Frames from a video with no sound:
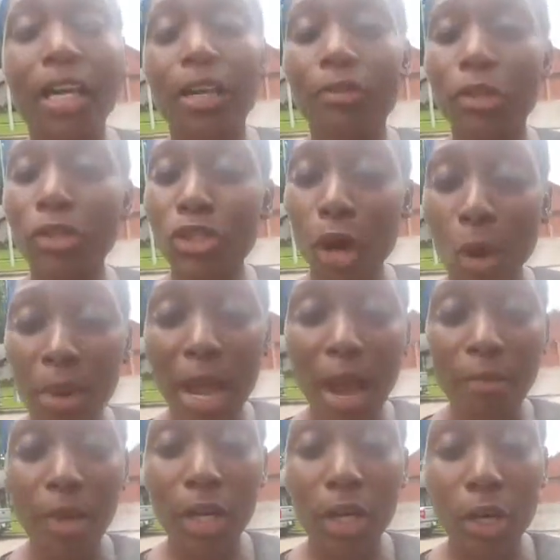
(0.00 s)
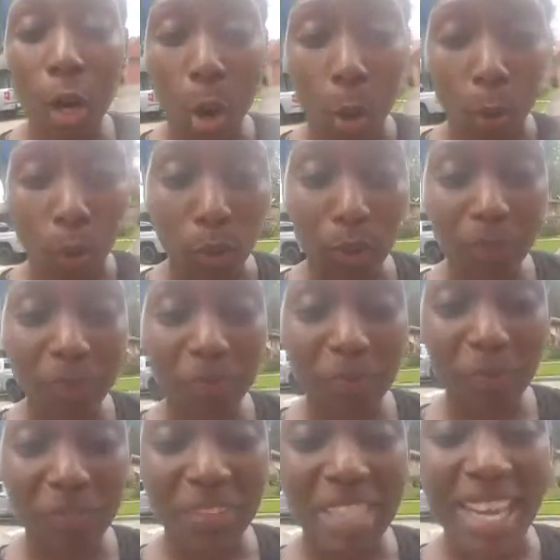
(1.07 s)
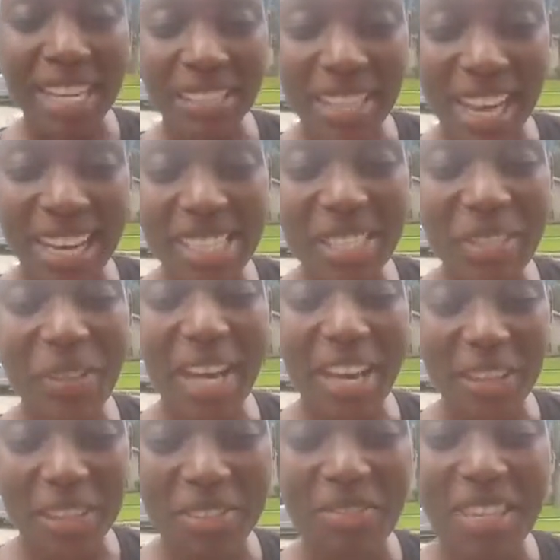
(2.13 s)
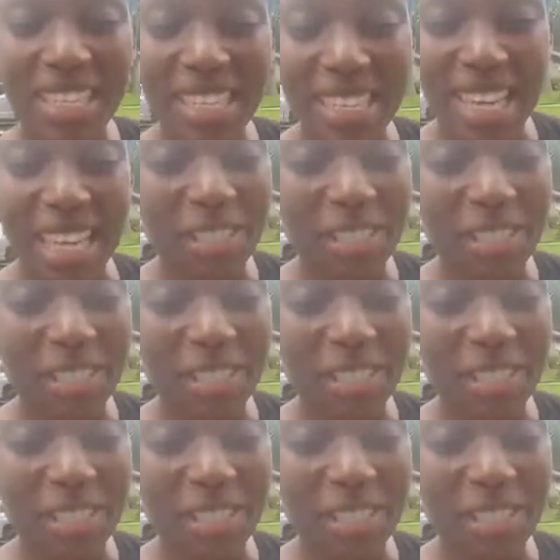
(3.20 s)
If you don't have a goal, the international health and fitness